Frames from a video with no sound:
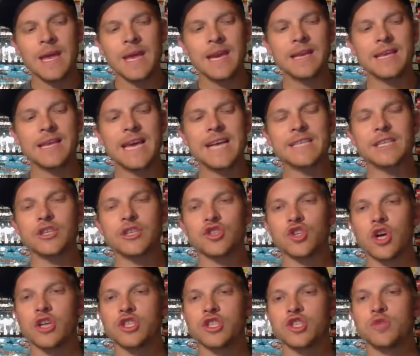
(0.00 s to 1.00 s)
In case it
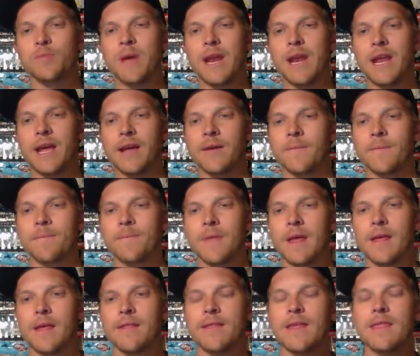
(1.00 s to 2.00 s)
starts spinning,
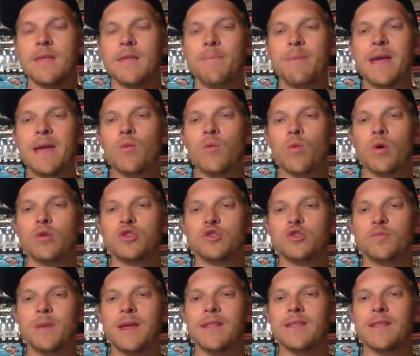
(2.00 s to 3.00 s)
then the bait won't
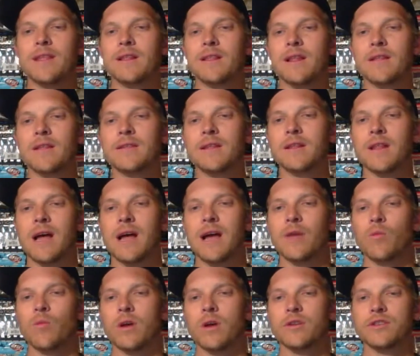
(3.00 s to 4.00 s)
spin the, the
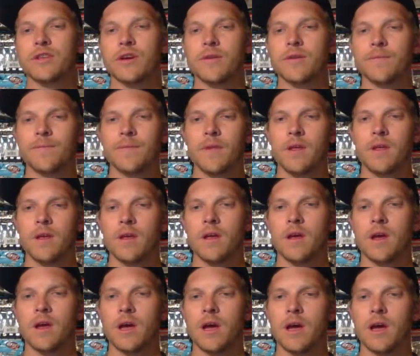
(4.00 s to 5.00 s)
line well. So
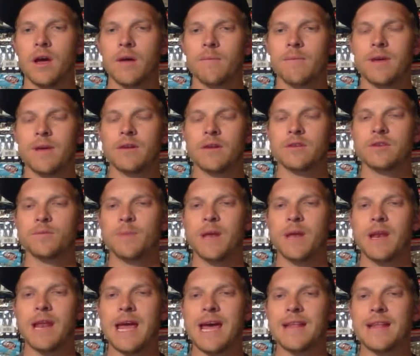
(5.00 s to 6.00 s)
um, it'll
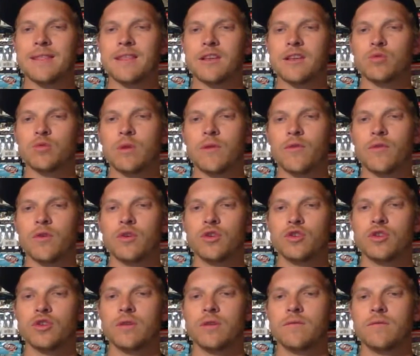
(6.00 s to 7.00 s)
spin at the swivel. You
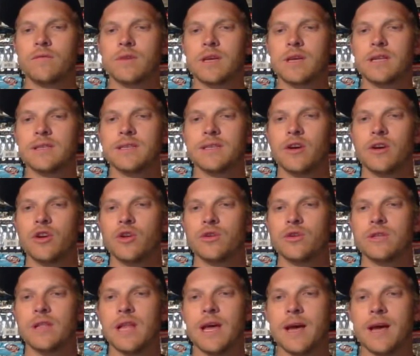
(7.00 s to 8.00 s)
should consider
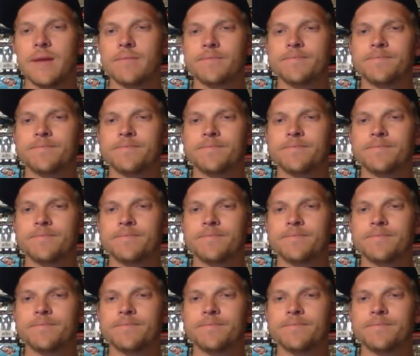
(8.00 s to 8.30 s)
using that.